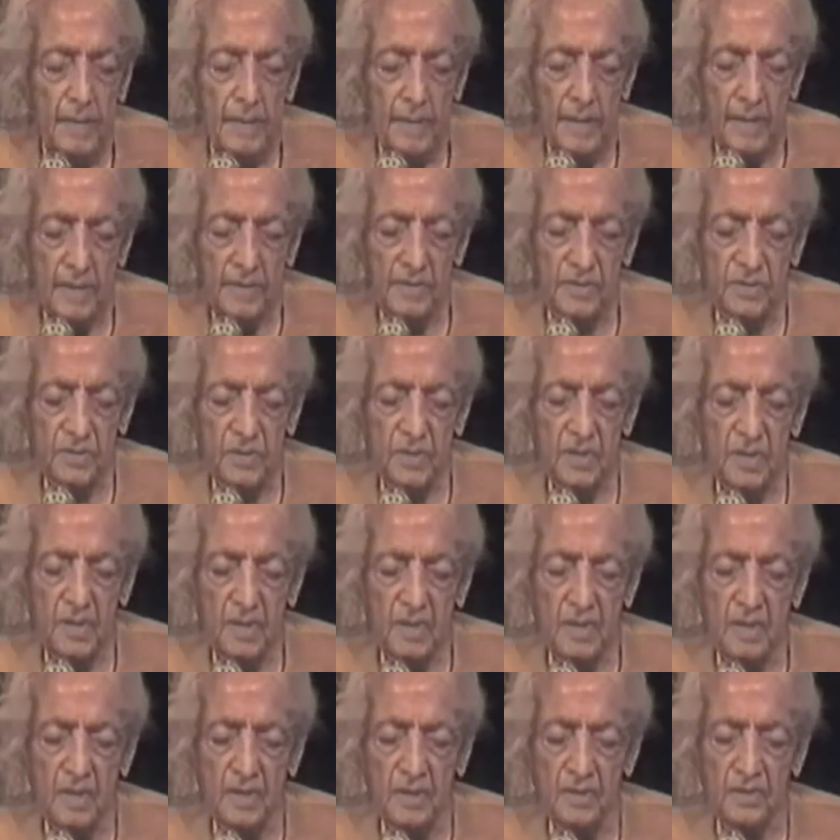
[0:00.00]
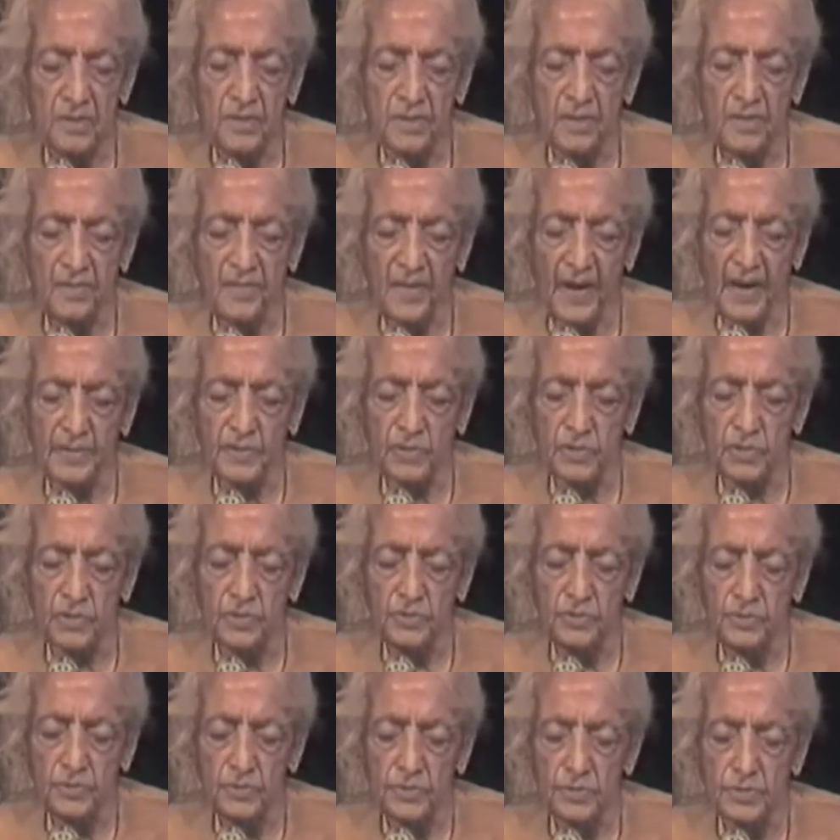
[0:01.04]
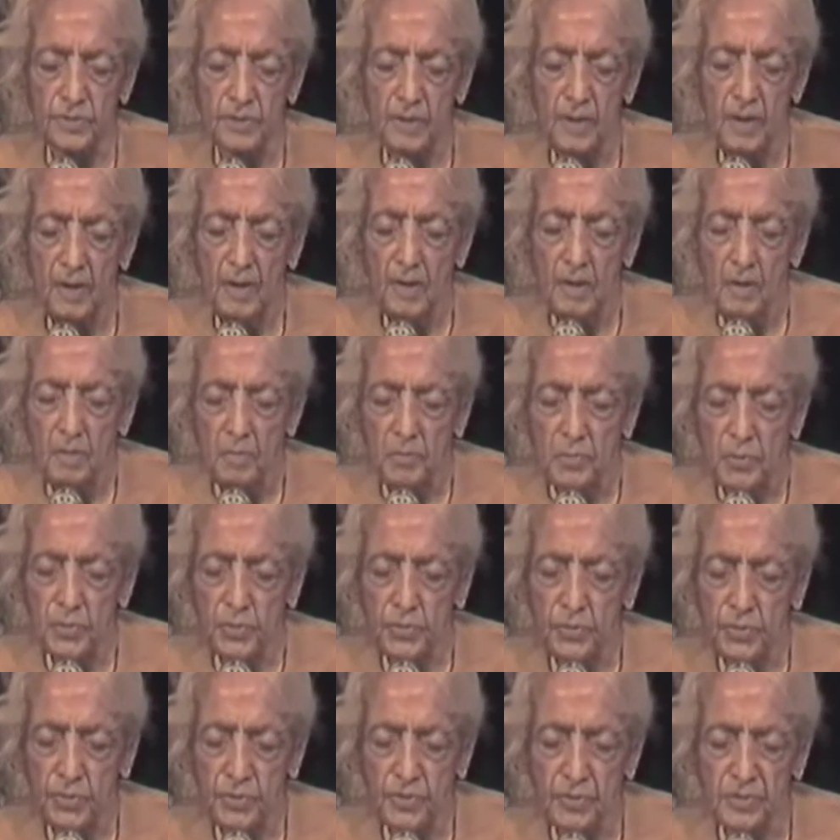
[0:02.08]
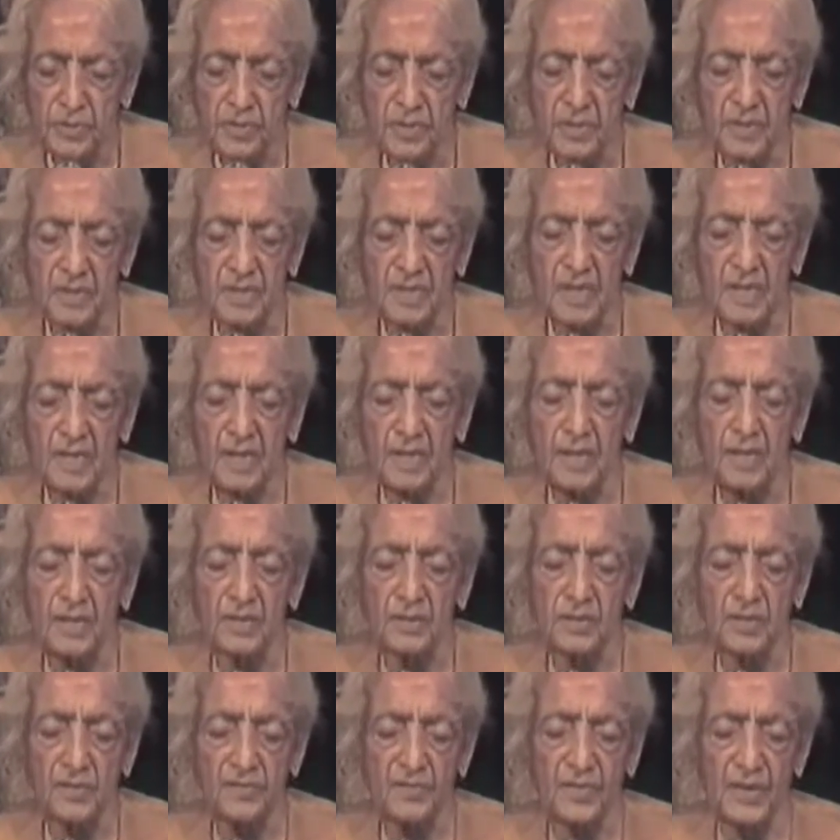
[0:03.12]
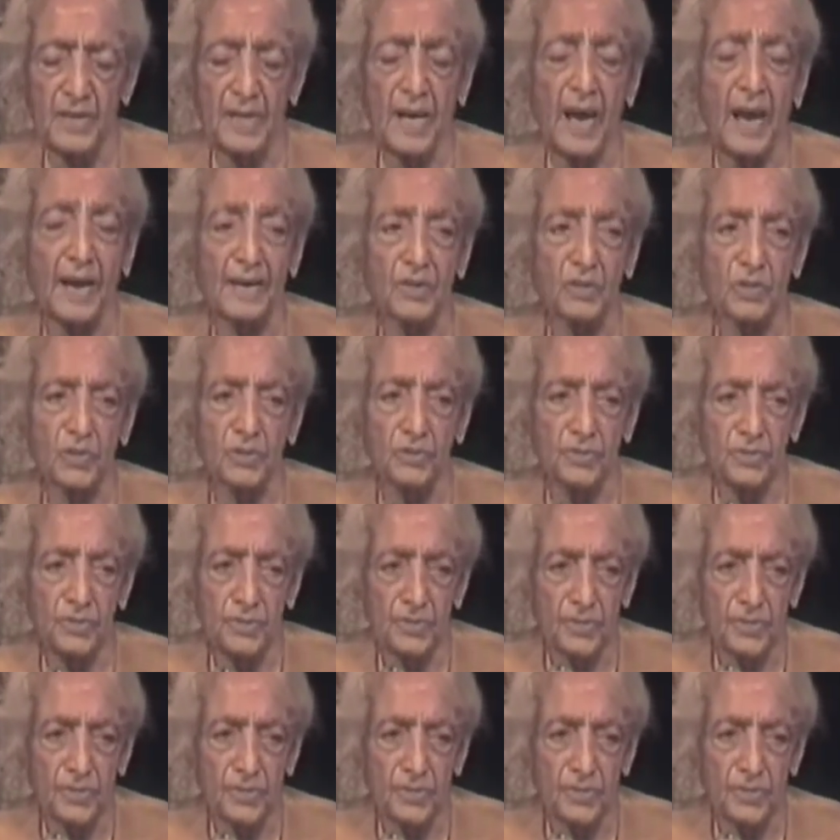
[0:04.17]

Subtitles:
A series of actions produce a series of inactions,